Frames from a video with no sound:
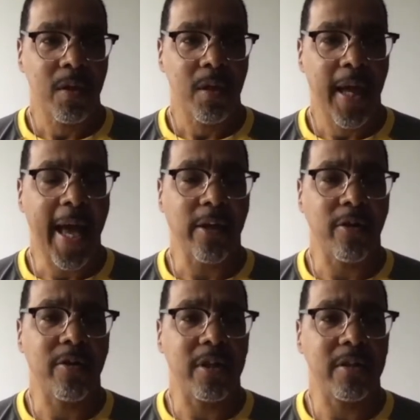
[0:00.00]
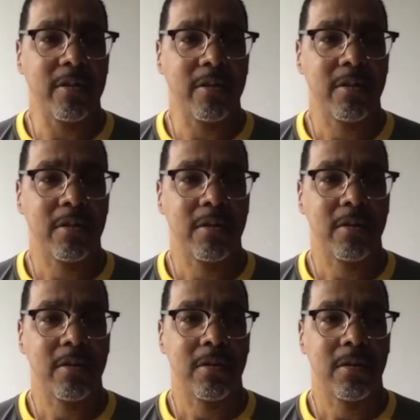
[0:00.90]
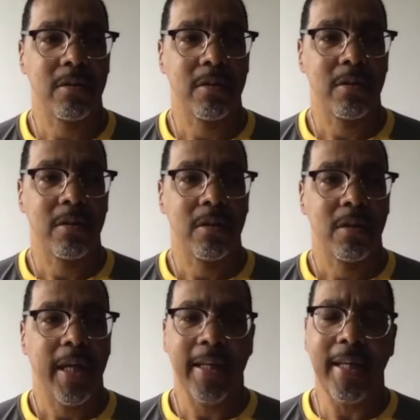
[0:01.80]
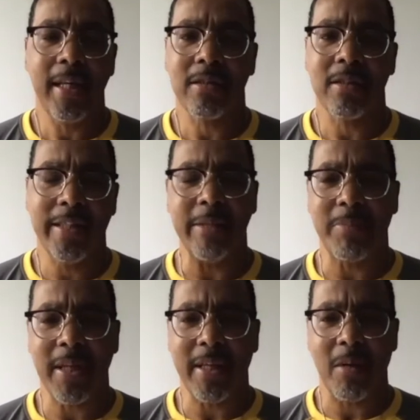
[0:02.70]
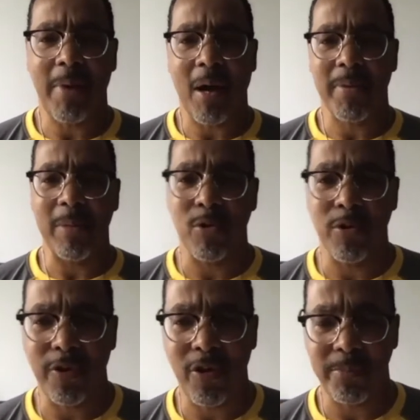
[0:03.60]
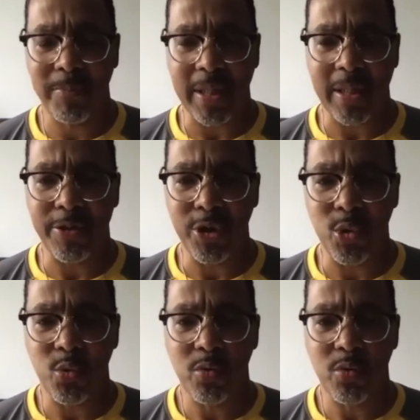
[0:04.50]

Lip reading: at hurt. And here's the deep thing about people who've hurt me and you.